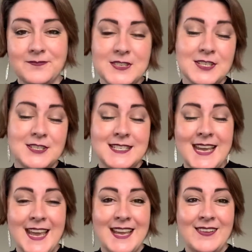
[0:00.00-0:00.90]
So
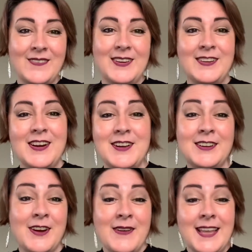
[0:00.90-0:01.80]
today we're
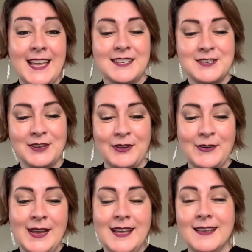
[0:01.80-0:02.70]
going
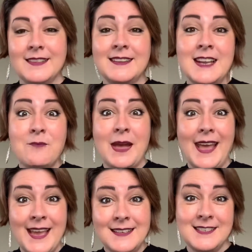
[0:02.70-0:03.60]
into the number
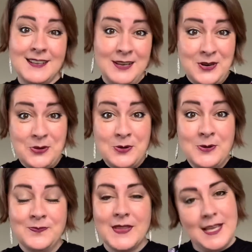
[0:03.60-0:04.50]
8 law.
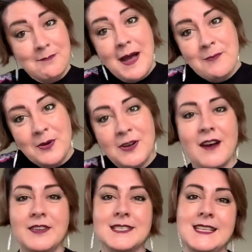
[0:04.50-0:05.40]
In my book,
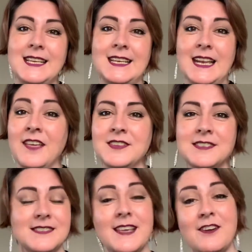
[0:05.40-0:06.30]
obviously in
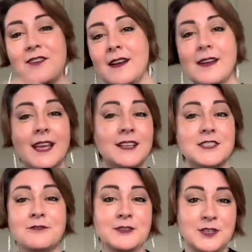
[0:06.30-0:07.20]
others they're in
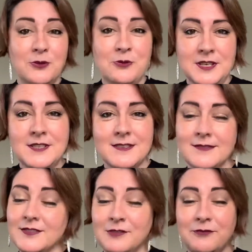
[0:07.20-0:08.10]
different orders.
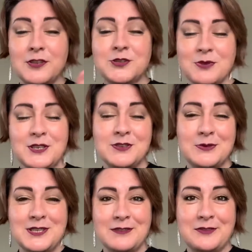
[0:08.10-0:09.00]
The first one is
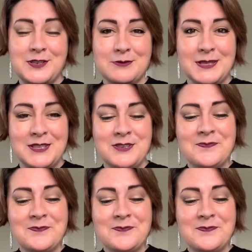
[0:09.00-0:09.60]
always the first one though.